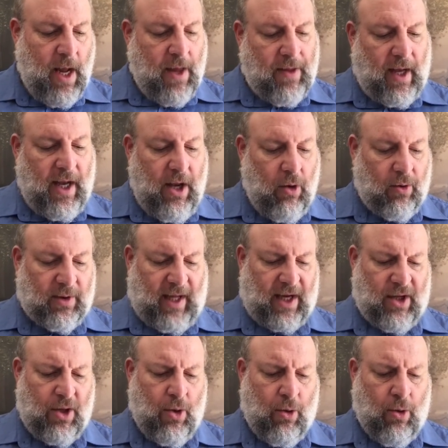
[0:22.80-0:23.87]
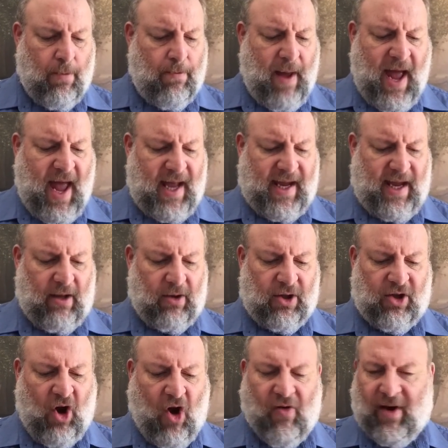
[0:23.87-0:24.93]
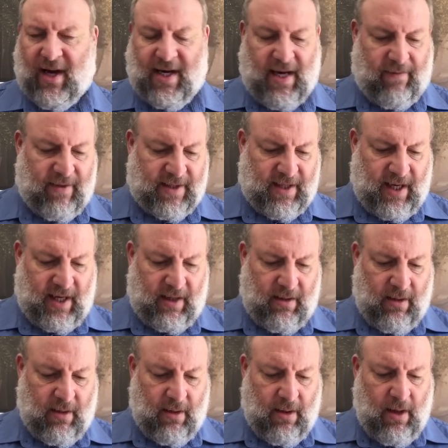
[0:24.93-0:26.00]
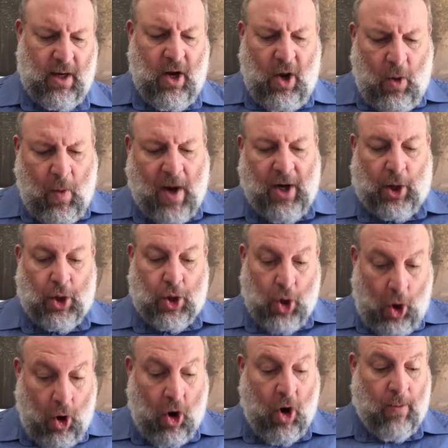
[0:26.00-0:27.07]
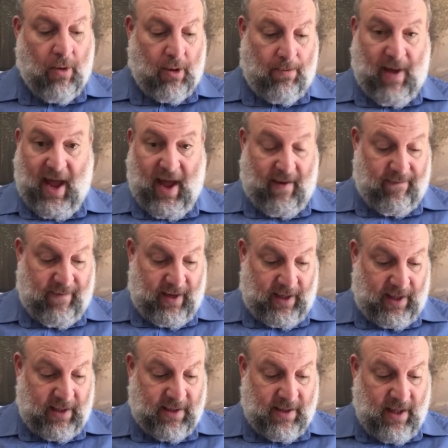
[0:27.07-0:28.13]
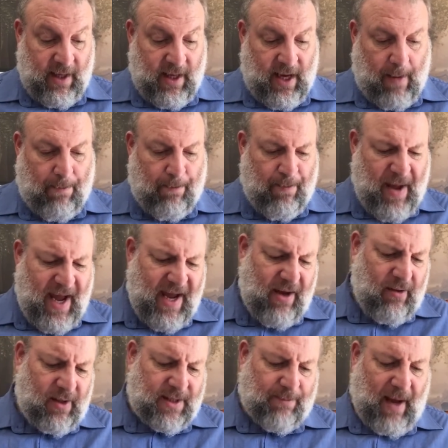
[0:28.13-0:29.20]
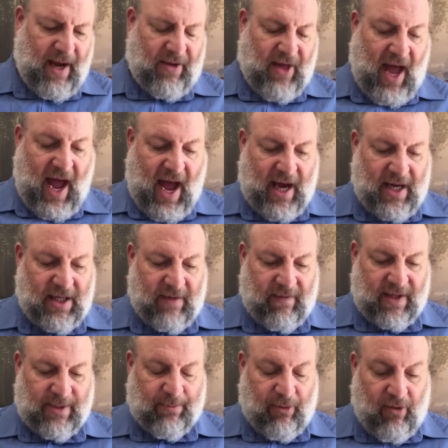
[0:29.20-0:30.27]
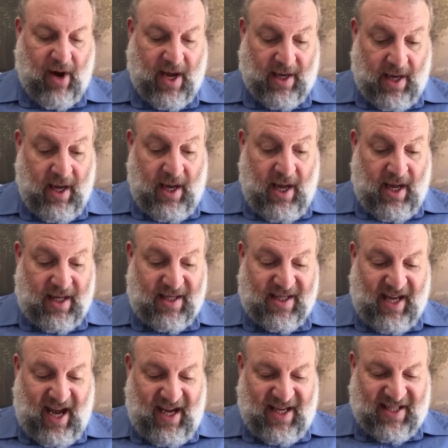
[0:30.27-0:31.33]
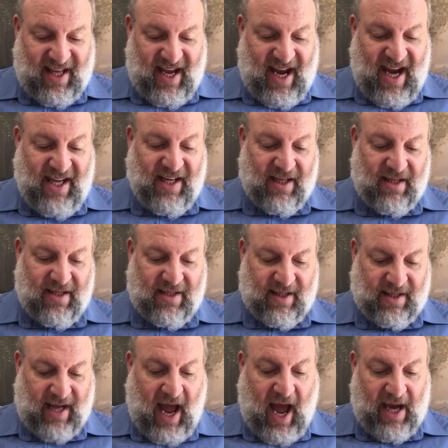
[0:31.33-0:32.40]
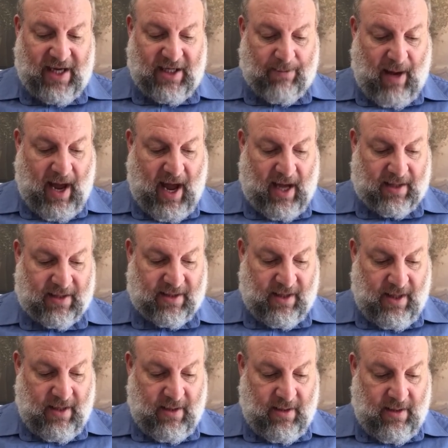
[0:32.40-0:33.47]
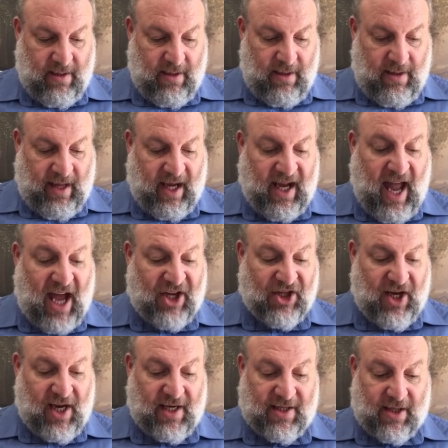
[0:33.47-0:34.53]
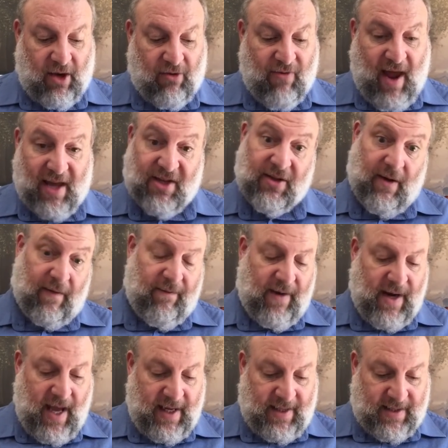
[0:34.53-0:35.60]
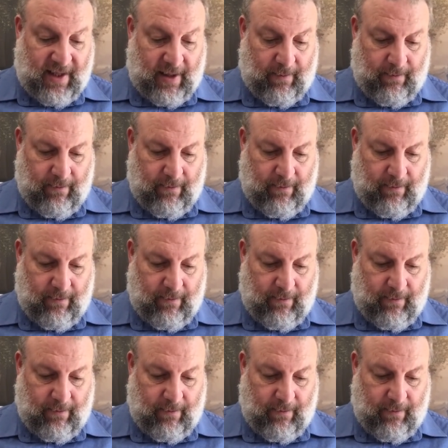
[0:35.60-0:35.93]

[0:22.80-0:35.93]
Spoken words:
They looked like no bear kill Torak had ever seen. When a normal bear feeds, it peels back the hide of its prey and takes the innards and hind parts, then caches the rest for later.